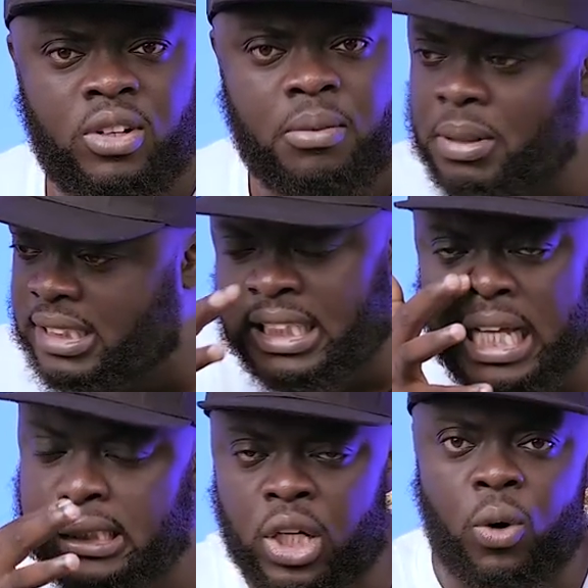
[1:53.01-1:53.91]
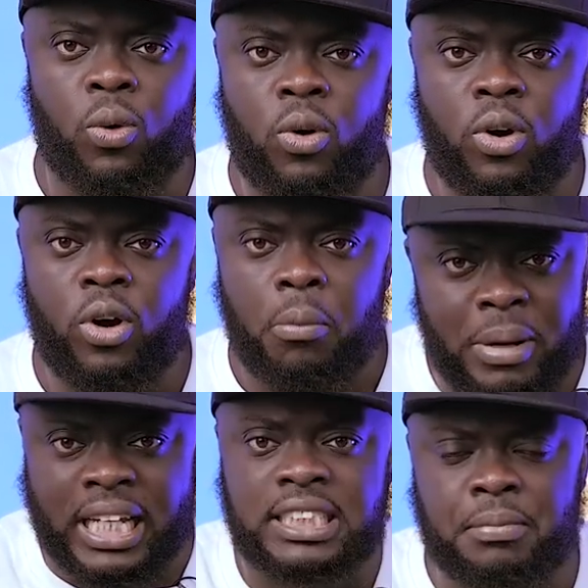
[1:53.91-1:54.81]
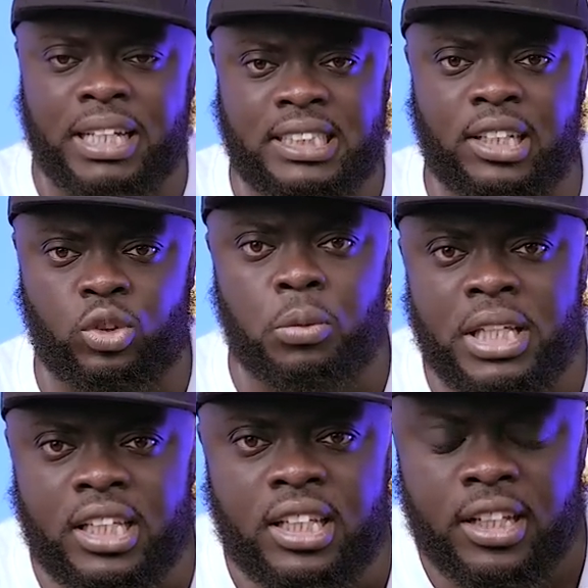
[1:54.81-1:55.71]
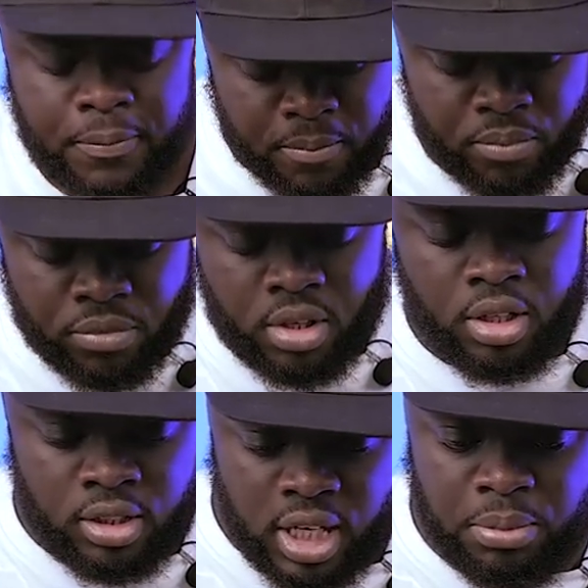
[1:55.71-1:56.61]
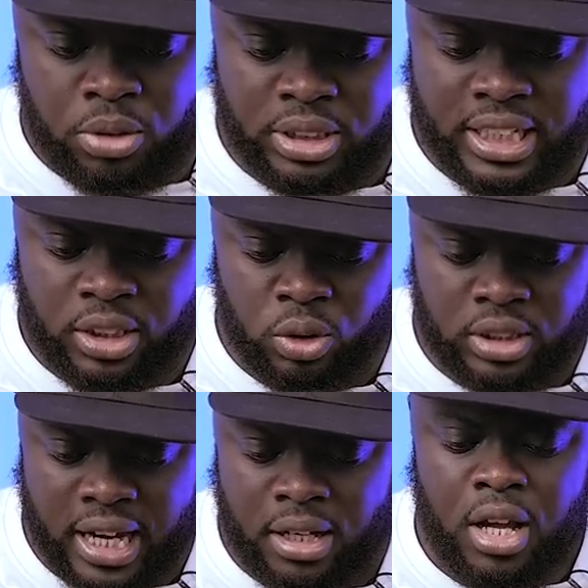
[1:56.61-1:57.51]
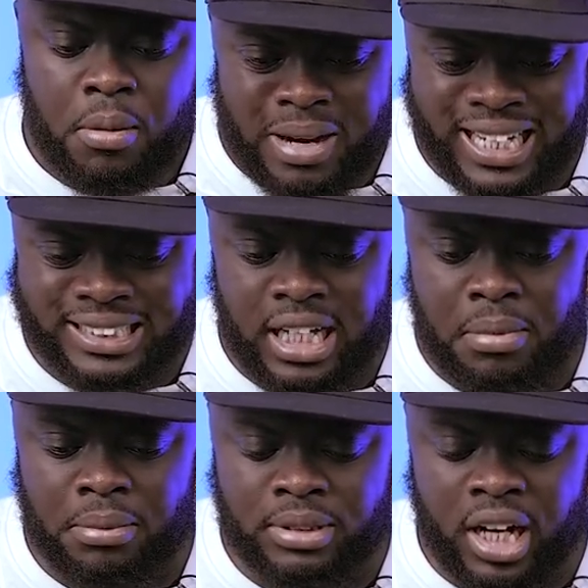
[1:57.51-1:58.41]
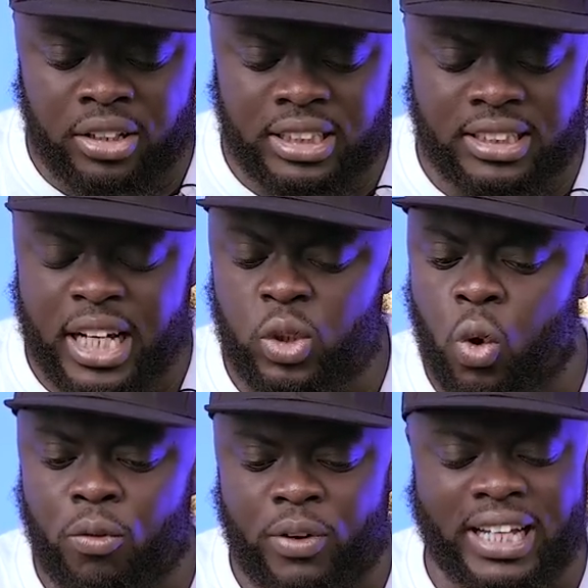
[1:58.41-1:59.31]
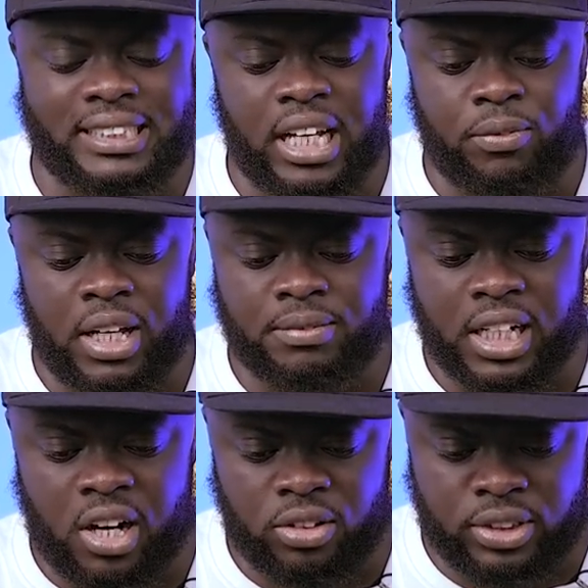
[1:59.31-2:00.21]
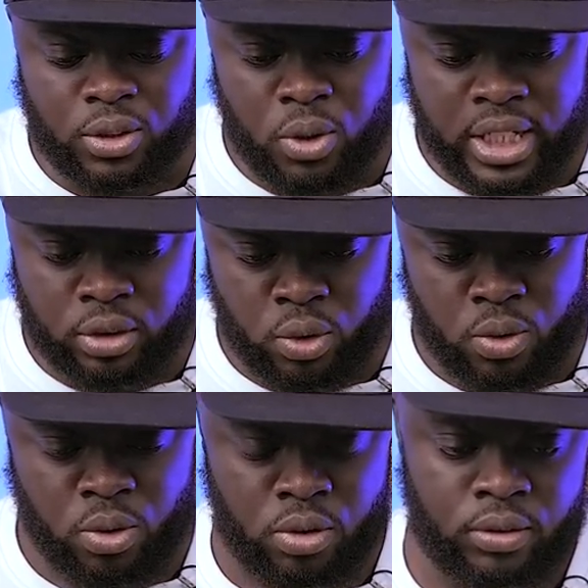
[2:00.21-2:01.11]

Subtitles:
I mean, just you. Make it make sense to me. Let me read the news. By the time I'm done reading, then you go vex self, left the country, go there to go.